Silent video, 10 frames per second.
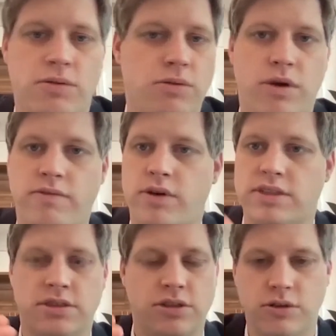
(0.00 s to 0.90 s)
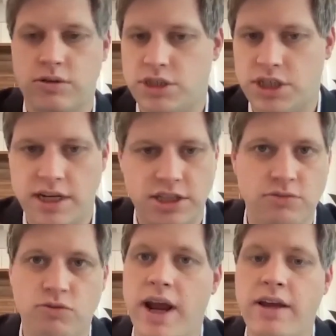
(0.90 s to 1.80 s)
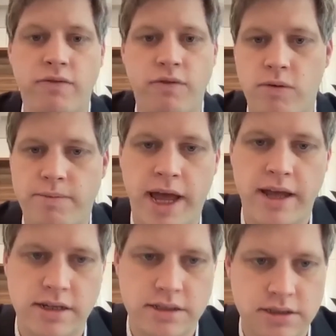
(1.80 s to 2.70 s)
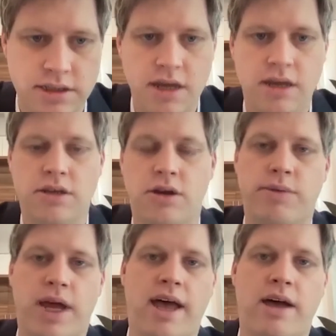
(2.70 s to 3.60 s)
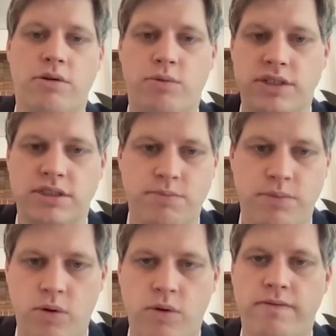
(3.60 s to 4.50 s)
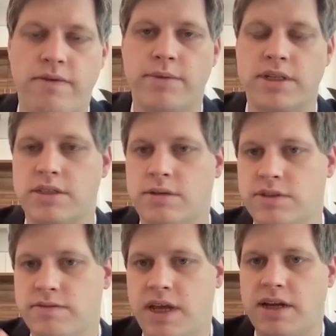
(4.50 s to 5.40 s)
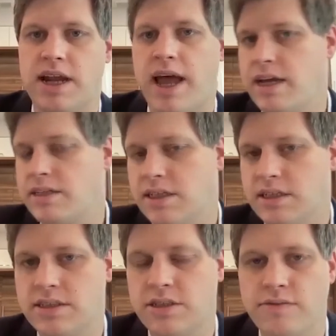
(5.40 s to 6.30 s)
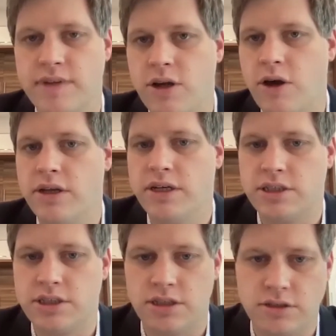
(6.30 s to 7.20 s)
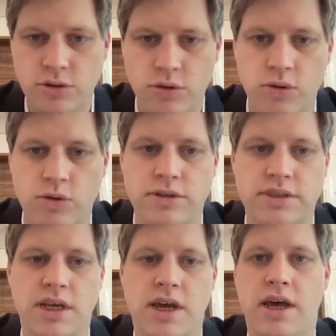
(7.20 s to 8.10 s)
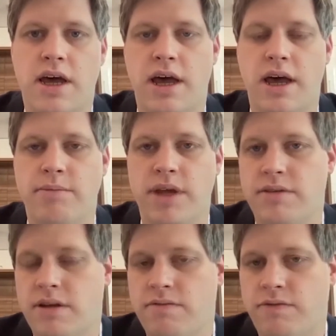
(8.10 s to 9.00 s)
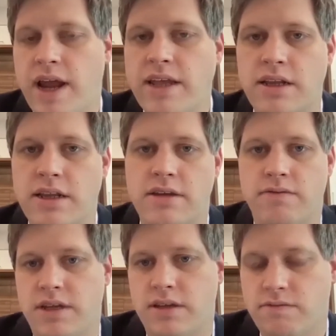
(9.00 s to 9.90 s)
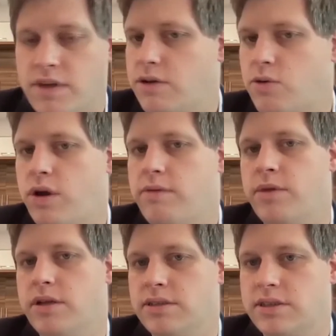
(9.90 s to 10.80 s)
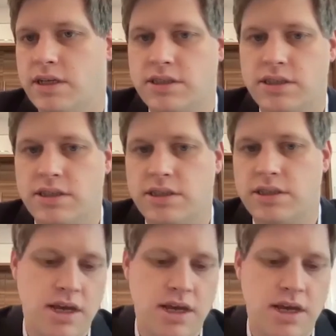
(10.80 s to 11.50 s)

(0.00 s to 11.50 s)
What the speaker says: whether it's to change in rainfall patterns, but how can we support them in terms of getting access to the knowledge, the tools, and frankly, the equipment such as,